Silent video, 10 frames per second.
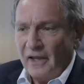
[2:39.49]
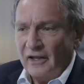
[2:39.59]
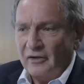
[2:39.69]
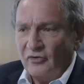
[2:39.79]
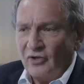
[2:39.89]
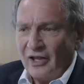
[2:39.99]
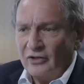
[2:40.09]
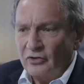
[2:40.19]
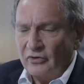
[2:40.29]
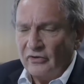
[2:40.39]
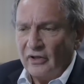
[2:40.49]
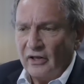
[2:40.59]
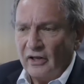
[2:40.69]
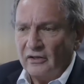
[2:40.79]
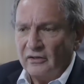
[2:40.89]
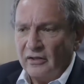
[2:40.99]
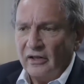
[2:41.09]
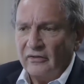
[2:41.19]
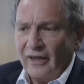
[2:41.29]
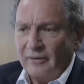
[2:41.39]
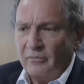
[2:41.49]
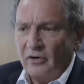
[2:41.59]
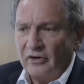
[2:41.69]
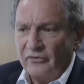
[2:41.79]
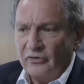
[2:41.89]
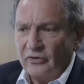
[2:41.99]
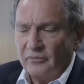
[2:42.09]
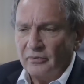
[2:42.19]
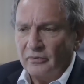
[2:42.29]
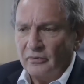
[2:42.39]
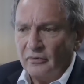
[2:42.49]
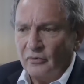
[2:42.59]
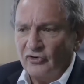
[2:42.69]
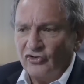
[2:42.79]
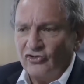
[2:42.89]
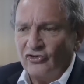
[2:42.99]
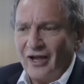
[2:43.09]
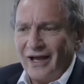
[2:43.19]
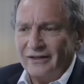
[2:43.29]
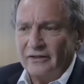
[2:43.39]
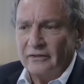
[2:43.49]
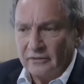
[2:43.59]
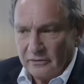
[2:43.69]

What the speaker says: And in not doing that, it can take that part of Europe, which is not,